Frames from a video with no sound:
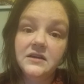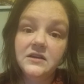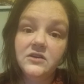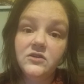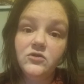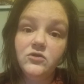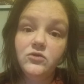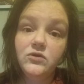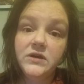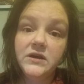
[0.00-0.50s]

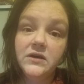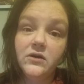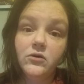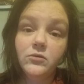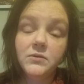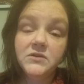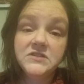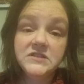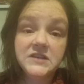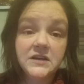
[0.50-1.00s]
you
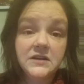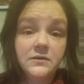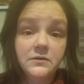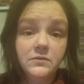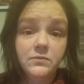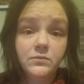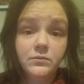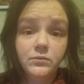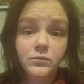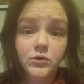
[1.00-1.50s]
almost get
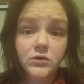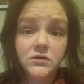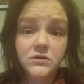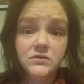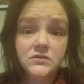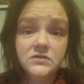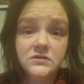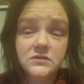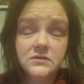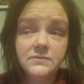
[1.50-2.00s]
a
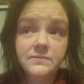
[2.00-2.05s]
more